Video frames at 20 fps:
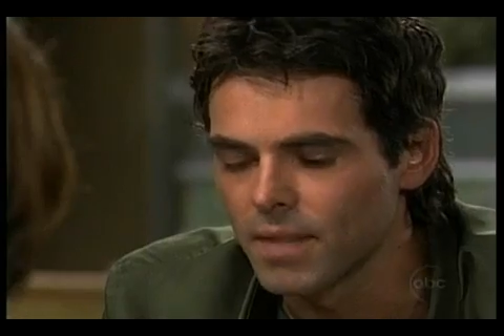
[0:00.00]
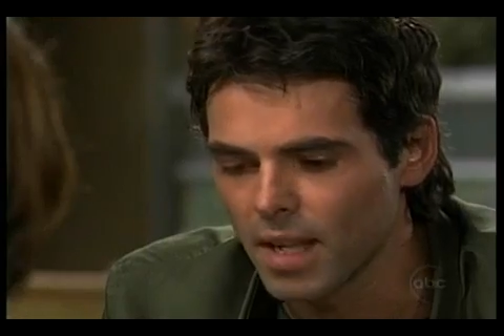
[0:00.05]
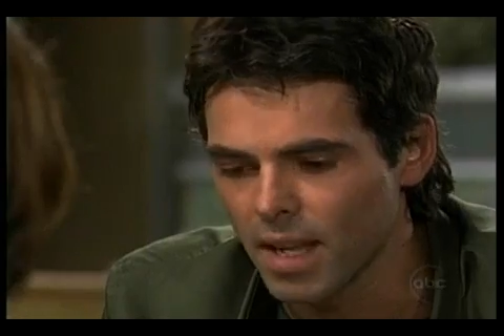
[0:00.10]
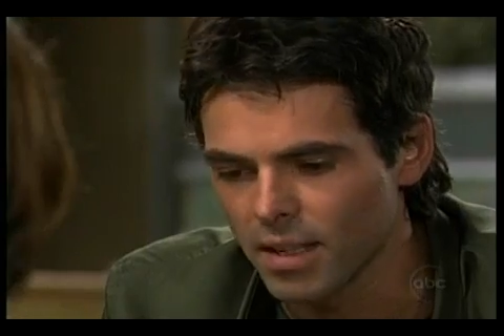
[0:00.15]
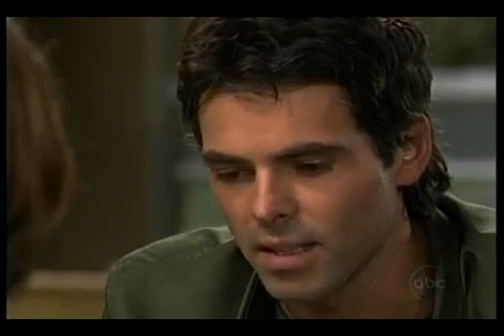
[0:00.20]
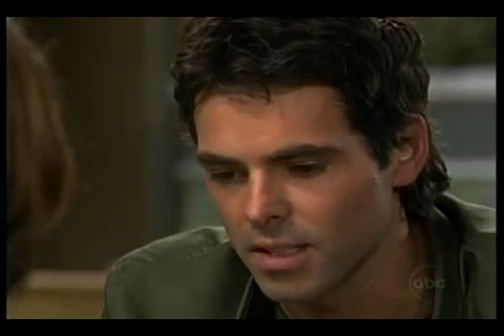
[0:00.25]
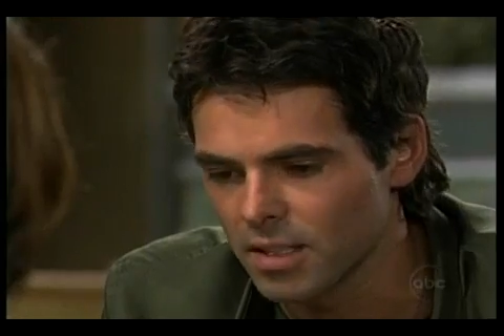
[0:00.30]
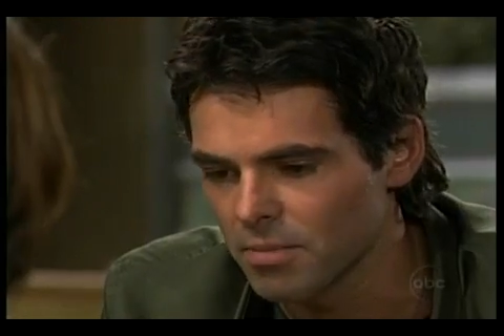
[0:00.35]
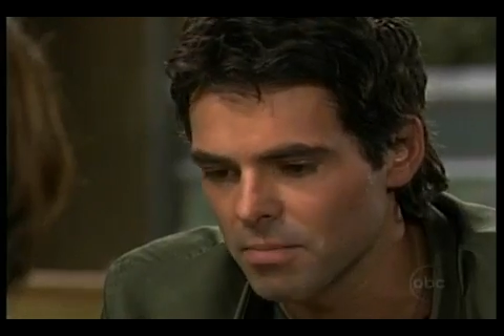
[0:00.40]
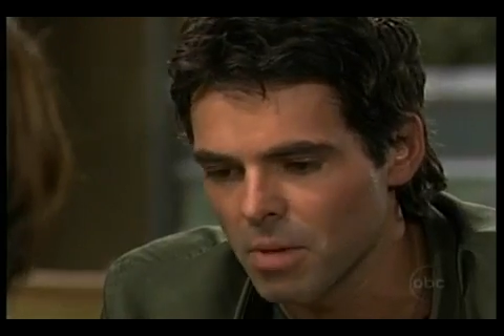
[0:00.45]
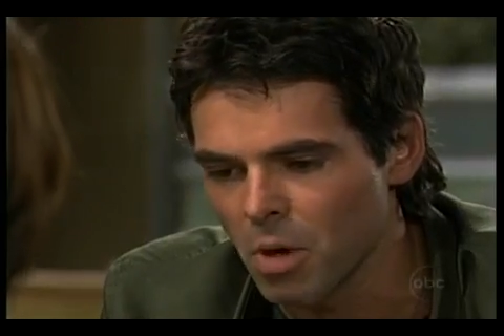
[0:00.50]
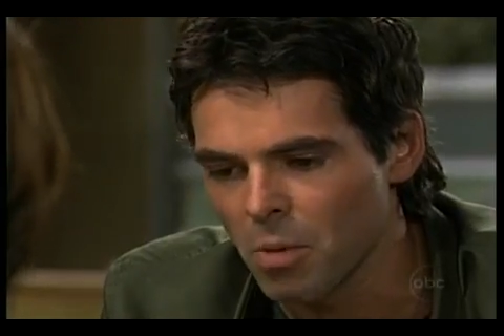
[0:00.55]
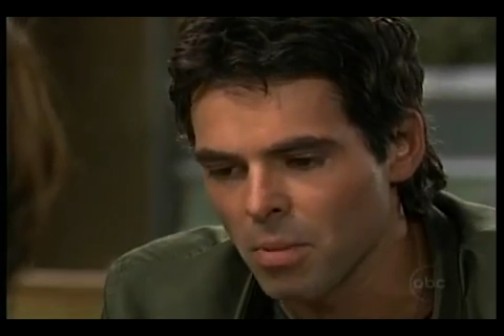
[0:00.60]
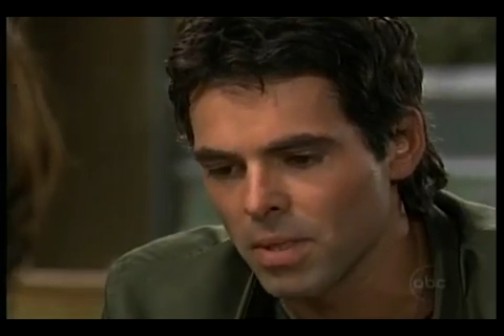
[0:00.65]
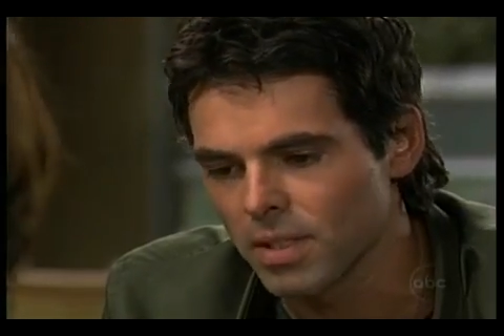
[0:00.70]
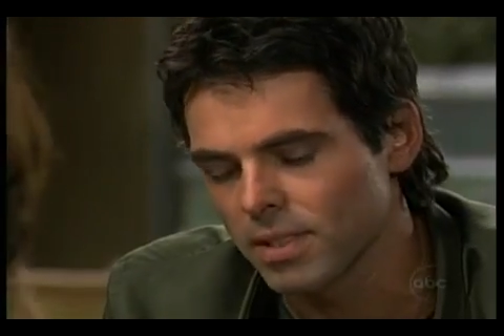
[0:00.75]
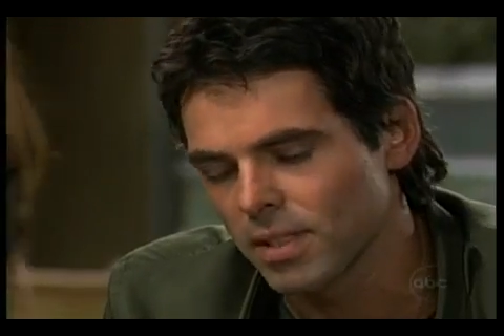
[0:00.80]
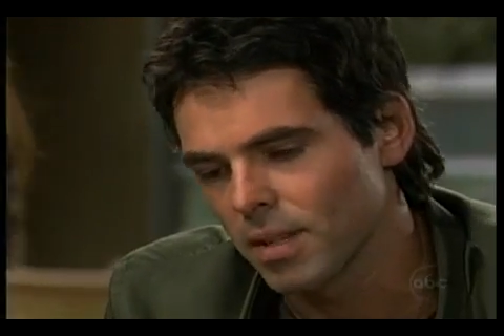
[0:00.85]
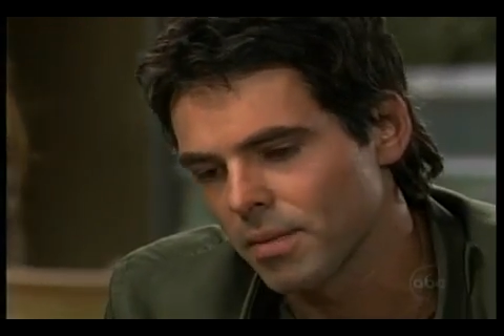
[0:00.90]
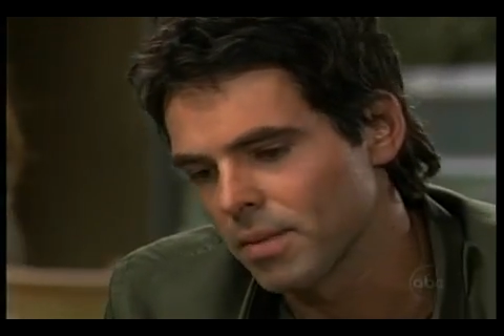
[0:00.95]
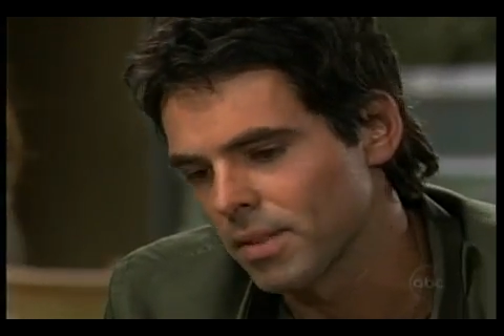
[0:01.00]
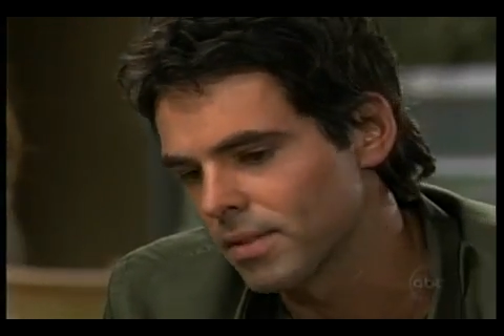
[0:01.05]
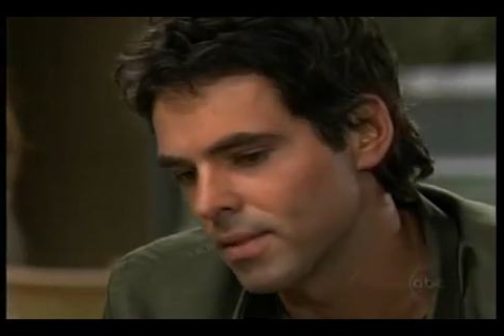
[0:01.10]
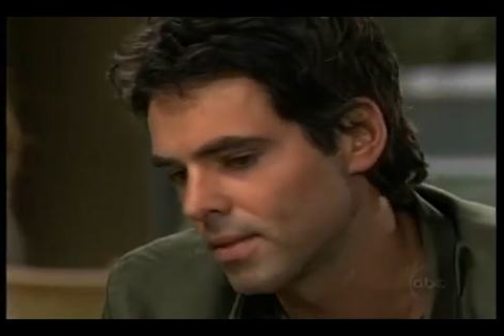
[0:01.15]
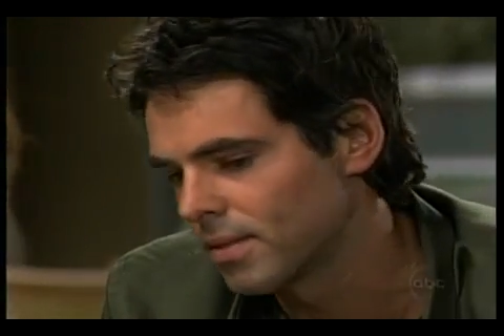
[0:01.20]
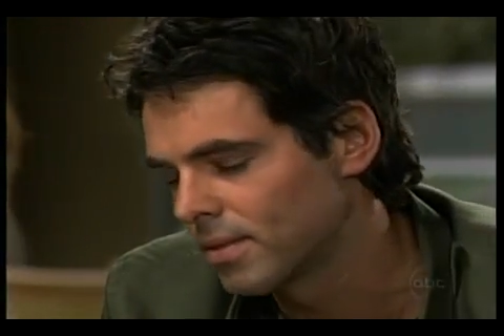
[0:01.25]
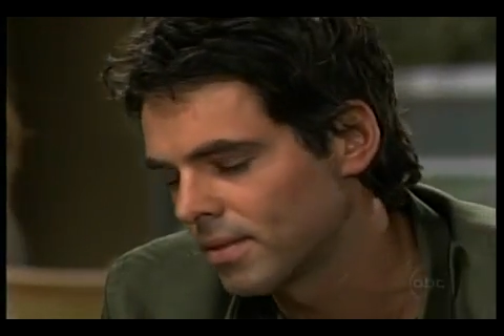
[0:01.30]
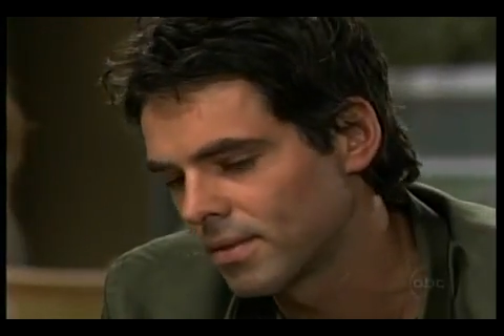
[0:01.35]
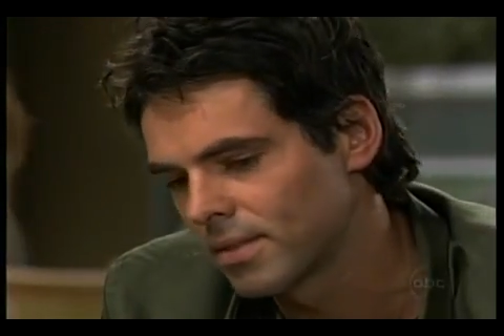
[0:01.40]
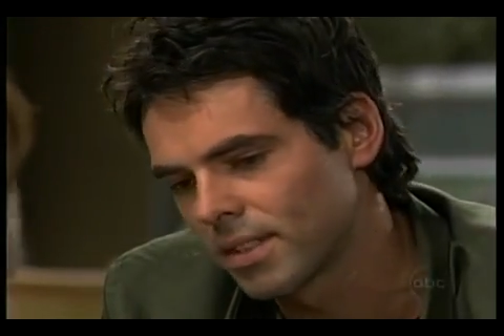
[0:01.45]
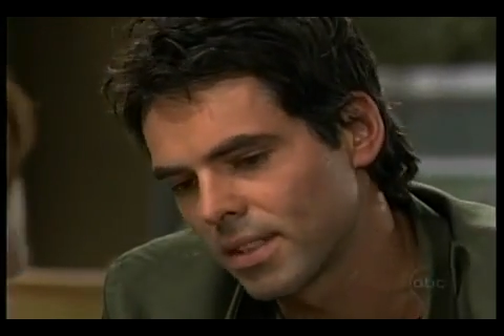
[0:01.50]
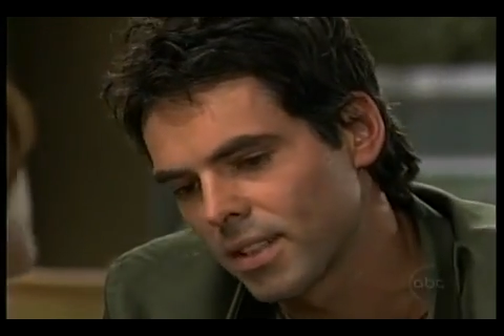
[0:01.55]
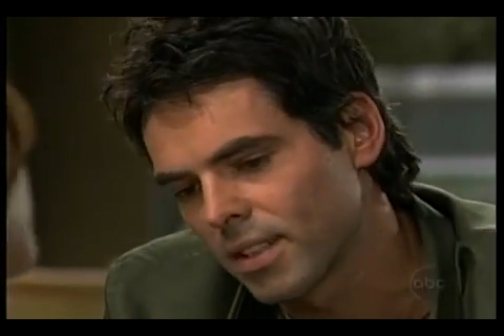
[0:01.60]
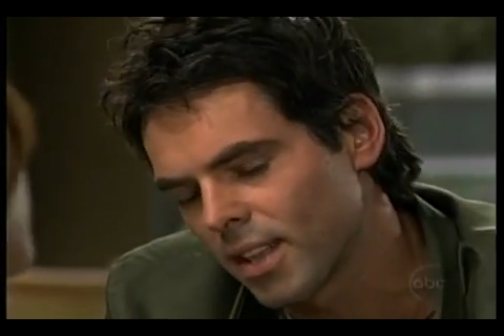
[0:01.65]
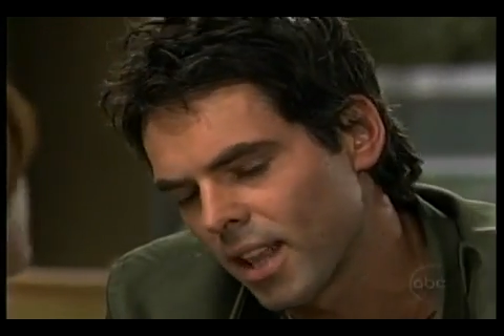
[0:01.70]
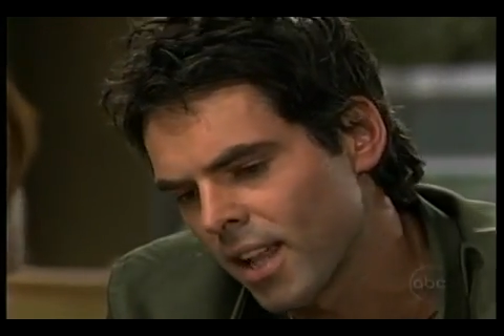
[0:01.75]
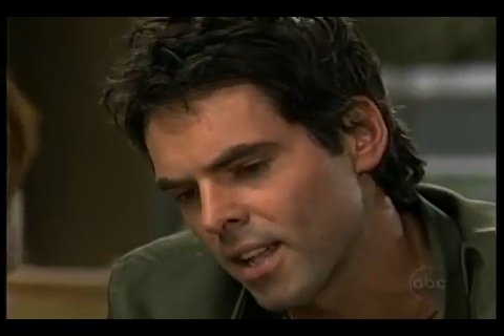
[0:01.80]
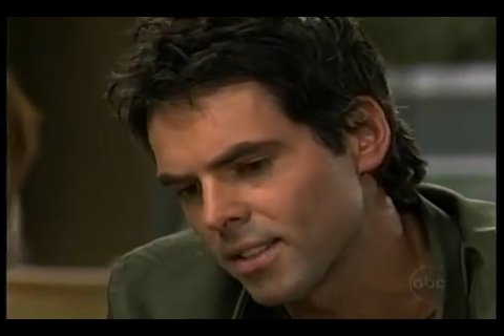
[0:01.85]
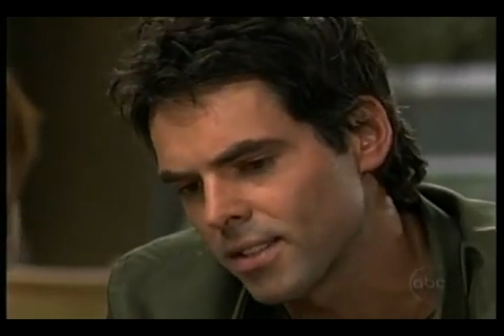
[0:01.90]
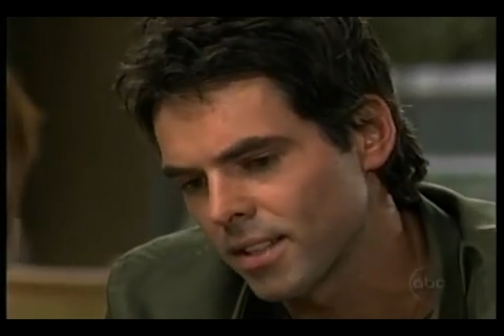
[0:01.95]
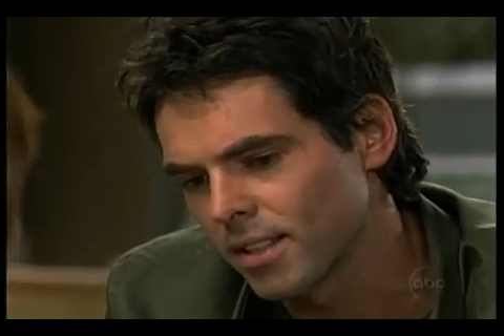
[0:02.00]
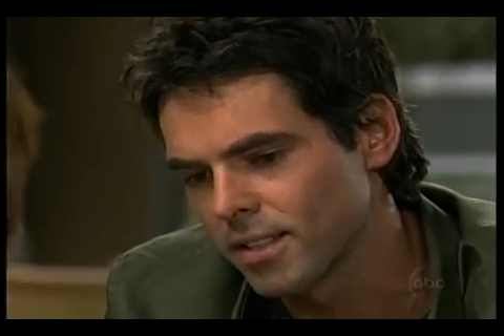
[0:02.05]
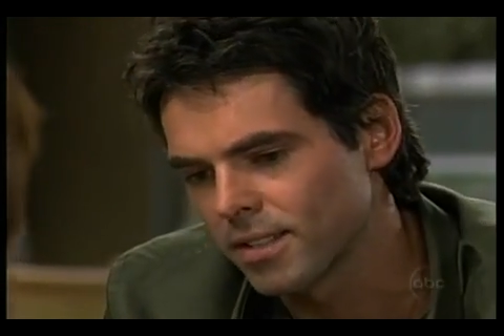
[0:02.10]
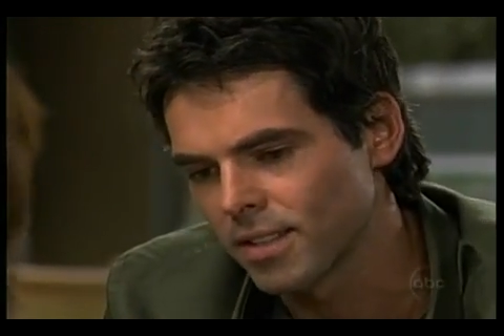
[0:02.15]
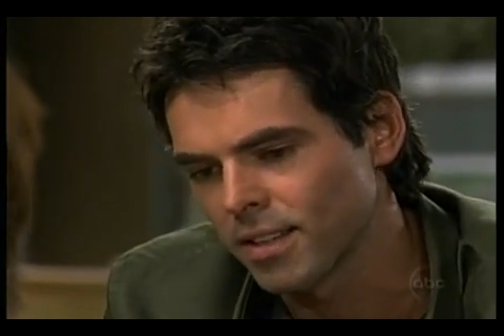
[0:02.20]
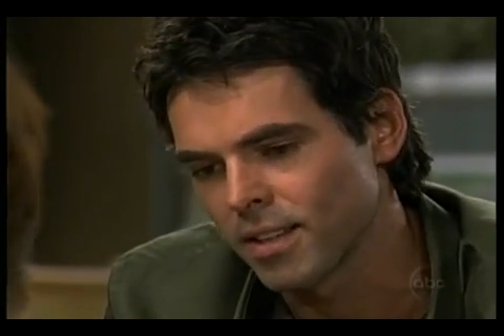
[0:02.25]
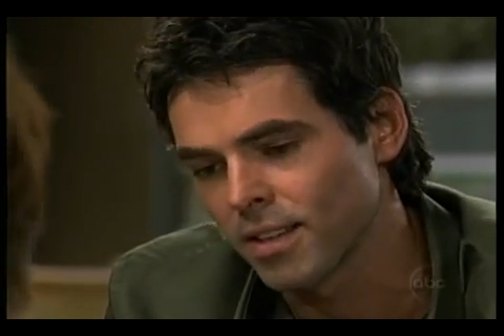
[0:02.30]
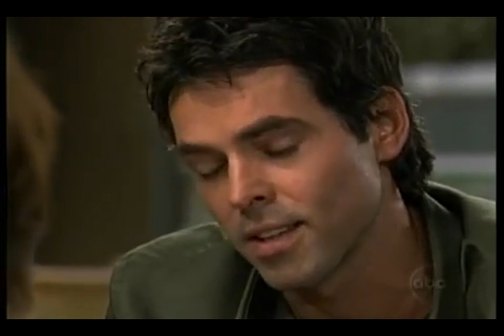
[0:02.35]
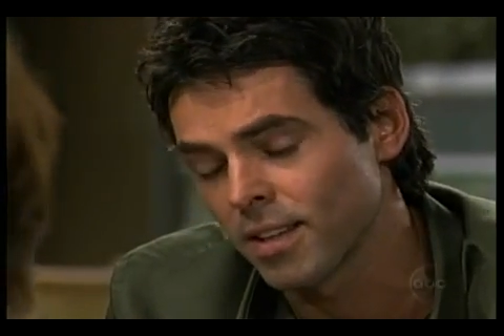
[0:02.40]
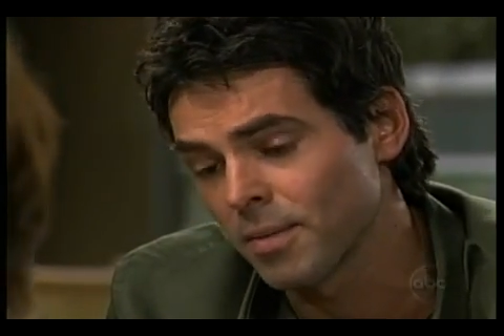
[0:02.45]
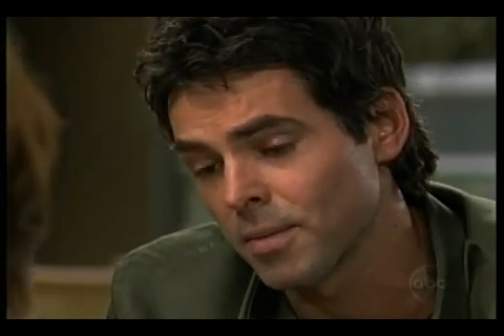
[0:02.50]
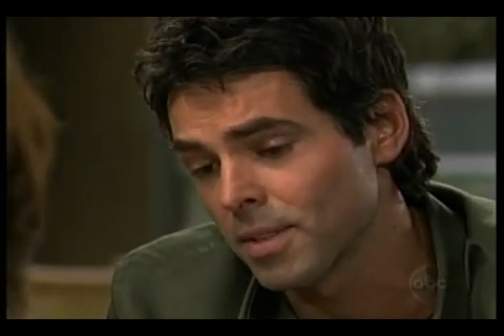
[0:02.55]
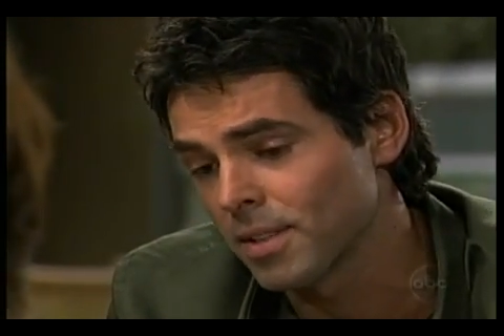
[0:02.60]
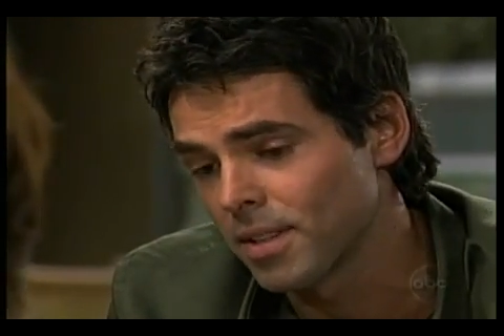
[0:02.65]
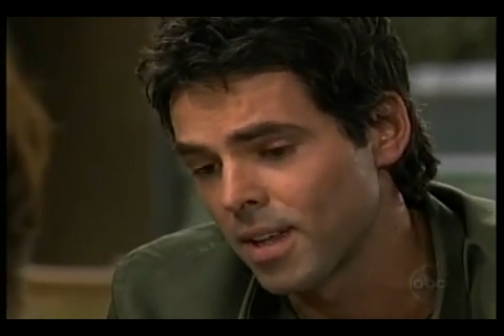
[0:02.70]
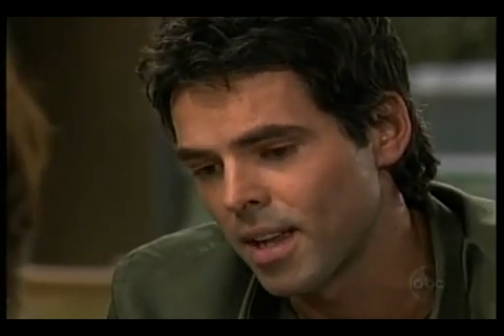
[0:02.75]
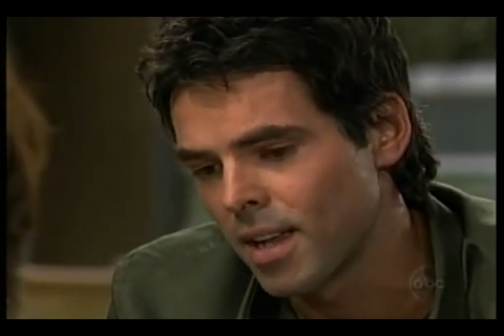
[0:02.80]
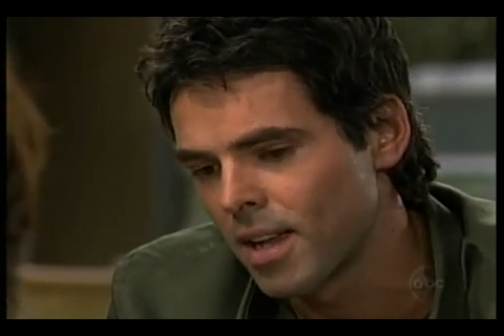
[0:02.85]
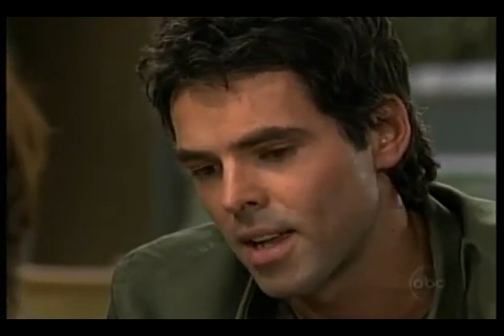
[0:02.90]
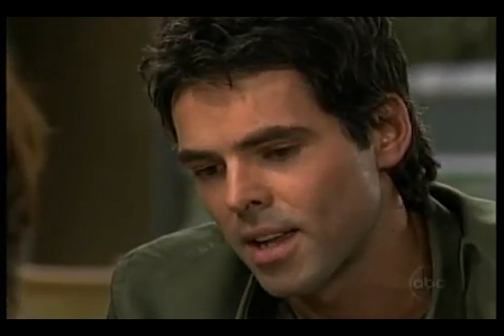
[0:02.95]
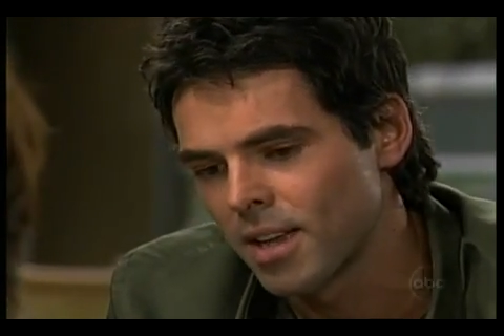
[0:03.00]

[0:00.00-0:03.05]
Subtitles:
They had these moments, they would glance at each other, they would